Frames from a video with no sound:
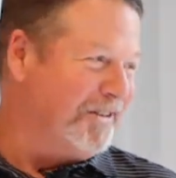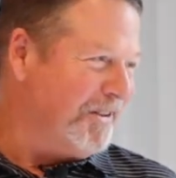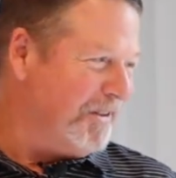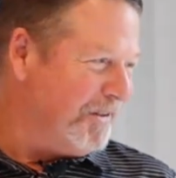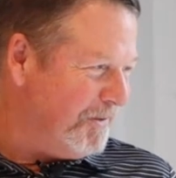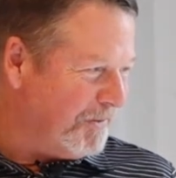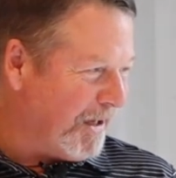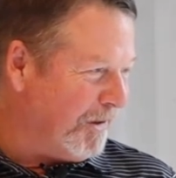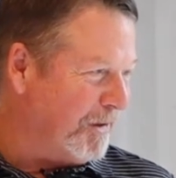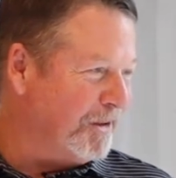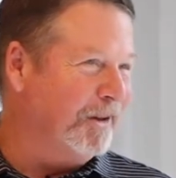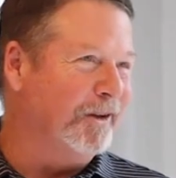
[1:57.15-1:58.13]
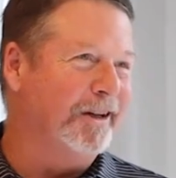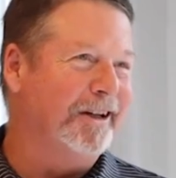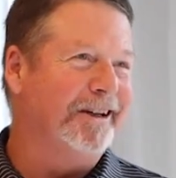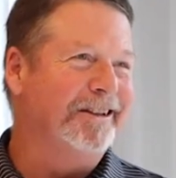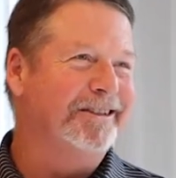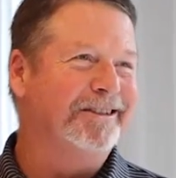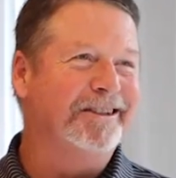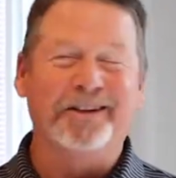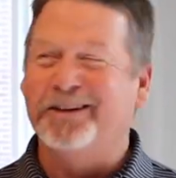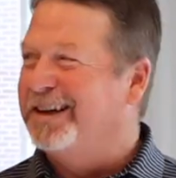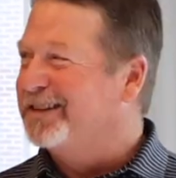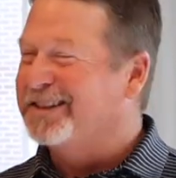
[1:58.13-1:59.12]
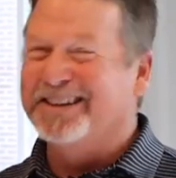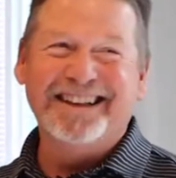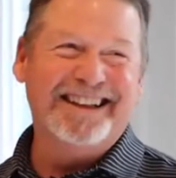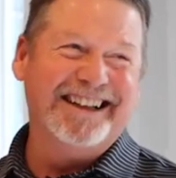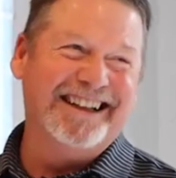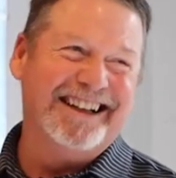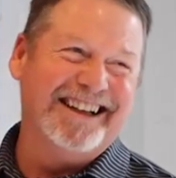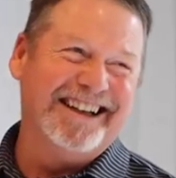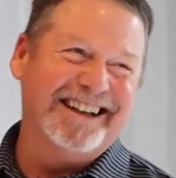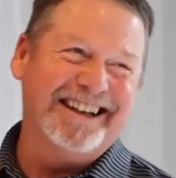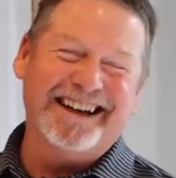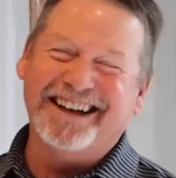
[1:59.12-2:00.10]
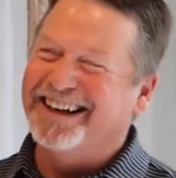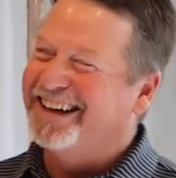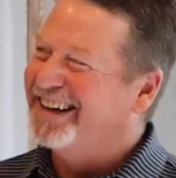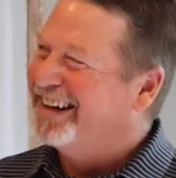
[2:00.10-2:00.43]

so that'll look a little nicer. Yeah.